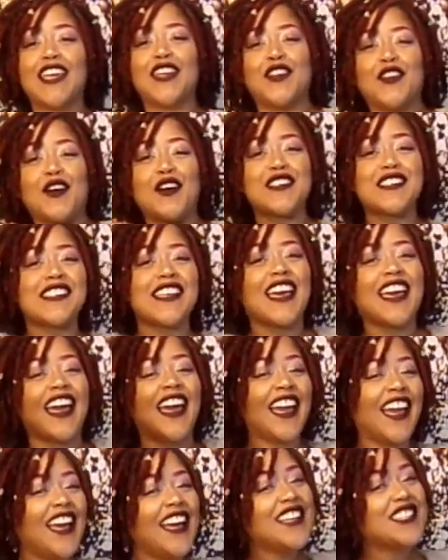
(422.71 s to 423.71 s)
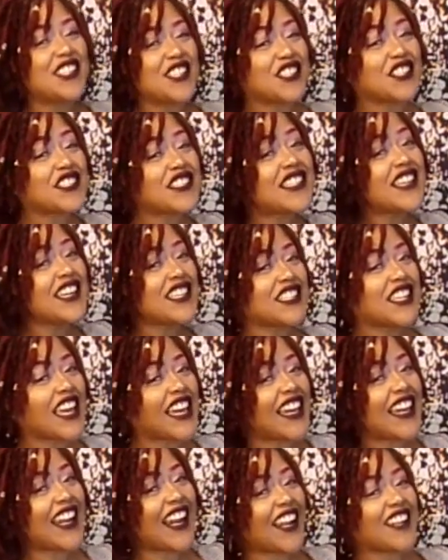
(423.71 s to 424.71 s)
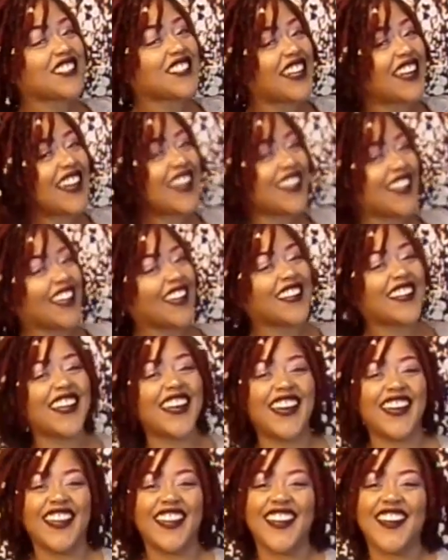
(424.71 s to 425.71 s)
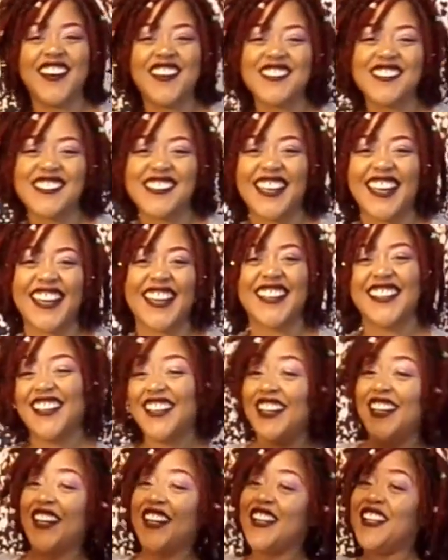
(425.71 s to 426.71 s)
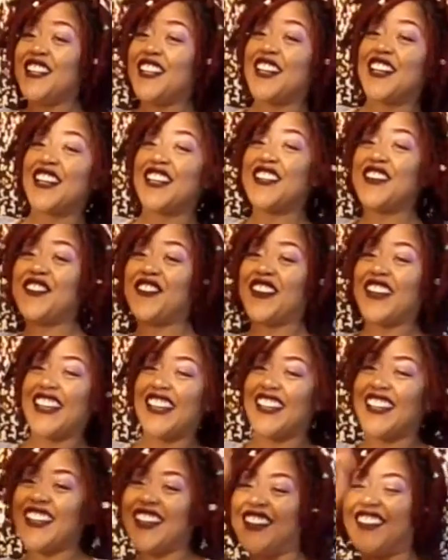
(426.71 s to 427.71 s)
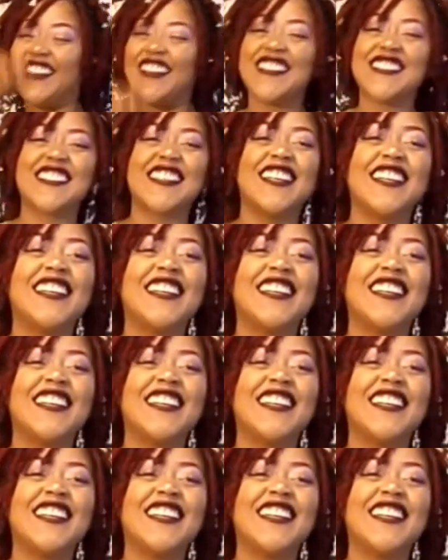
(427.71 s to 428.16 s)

You know what I'm saying? So just take it out your hair like that. You know what I'm saying? Look at the flick of the wrist.